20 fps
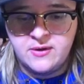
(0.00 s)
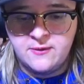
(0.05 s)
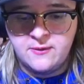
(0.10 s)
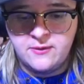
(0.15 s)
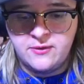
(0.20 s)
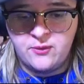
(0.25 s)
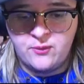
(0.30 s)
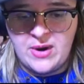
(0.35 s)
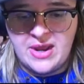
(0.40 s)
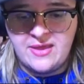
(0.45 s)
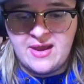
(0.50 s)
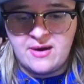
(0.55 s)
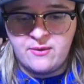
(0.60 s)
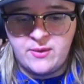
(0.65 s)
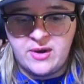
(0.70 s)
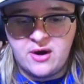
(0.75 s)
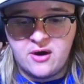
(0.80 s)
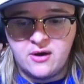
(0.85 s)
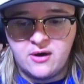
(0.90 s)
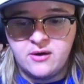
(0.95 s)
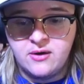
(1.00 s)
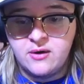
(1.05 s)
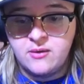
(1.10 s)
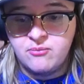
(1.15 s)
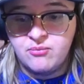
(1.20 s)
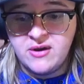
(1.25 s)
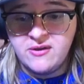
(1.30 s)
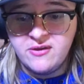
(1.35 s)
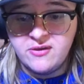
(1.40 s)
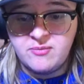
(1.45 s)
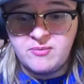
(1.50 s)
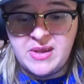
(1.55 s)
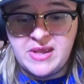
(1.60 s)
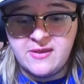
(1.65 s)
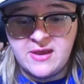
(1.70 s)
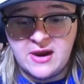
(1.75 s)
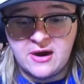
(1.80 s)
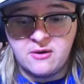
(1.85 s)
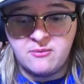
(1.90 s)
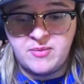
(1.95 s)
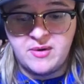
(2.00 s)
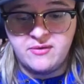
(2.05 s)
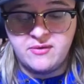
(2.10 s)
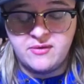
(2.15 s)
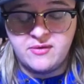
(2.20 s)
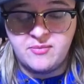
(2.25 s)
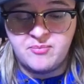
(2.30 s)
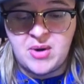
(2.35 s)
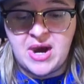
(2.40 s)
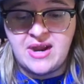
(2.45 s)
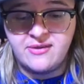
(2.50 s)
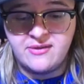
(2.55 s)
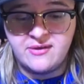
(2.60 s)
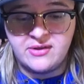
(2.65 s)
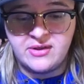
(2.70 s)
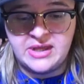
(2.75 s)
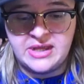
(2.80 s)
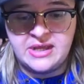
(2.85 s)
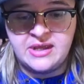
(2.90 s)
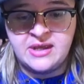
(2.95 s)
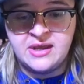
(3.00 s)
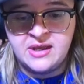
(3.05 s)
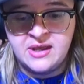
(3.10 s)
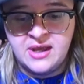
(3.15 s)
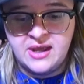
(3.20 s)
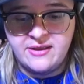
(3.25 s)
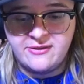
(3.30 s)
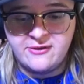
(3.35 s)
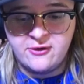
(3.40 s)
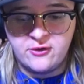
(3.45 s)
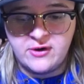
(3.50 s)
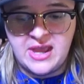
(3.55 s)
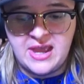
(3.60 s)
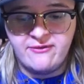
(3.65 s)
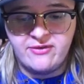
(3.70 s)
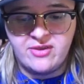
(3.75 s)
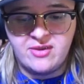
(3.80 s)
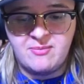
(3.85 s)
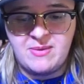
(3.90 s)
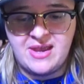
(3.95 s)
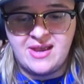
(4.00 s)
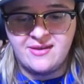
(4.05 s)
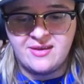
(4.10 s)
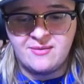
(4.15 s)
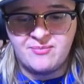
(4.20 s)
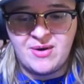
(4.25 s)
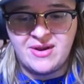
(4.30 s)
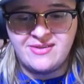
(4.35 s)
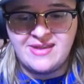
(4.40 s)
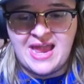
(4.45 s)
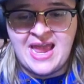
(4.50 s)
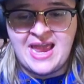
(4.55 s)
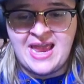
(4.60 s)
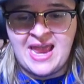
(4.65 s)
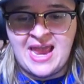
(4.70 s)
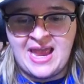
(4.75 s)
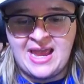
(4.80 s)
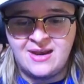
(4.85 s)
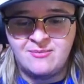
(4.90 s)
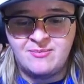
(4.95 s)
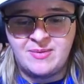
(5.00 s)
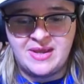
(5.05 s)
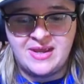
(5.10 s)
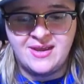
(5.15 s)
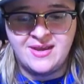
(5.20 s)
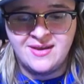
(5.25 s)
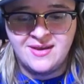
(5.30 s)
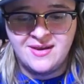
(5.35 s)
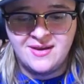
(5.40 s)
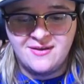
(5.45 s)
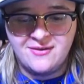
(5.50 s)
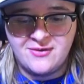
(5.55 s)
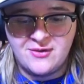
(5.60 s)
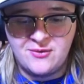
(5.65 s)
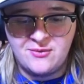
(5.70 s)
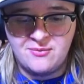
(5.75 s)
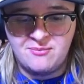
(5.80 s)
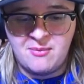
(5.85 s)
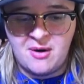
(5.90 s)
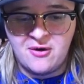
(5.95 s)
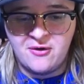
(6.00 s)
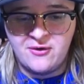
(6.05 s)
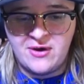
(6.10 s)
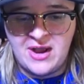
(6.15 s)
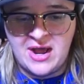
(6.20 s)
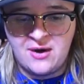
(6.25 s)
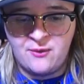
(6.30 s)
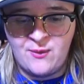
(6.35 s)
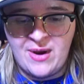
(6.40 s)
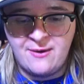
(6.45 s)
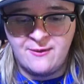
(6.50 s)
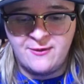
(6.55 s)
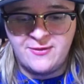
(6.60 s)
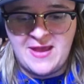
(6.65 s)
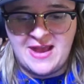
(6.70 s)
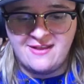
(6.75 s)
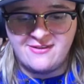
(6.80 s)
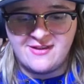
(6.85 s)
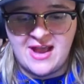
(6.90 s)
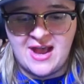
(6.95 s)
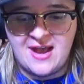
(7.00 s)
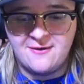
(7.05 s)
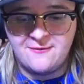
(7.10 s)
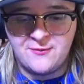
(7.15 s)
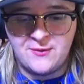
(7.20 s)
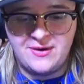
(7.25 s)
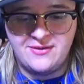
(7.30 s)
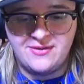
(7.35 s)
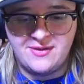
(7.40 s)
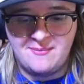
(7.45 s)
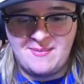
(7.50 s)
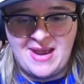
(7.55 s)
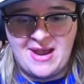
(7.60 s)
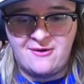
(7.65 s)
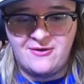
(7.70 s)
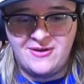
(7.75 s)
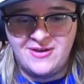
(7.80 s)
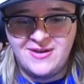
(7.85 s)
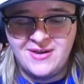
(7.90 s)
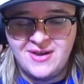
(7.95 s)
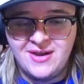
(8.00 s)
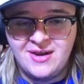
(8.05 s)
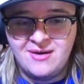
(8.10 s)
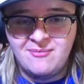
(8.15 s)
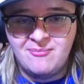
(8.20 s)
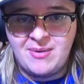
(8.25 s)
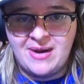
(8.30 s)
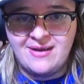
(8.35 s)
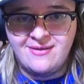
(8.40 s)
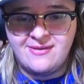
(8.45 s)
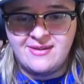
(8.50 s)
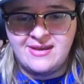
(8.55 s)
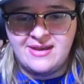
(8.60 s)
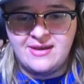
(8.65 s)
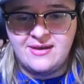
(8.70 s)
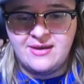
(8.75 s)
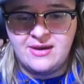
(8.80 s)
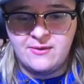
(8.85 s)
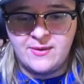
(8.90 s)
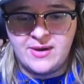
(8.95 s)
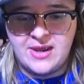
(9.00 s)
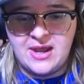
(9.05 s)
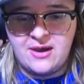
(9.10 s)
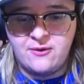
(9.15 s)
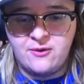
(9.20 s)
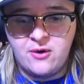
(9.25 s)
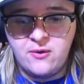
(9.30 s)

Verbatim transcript: The way that we are. Pressed B there, but surprisingly, it still gave it to me because I pressed A and B. So Mario got away with that scot-free somehow. But here we go.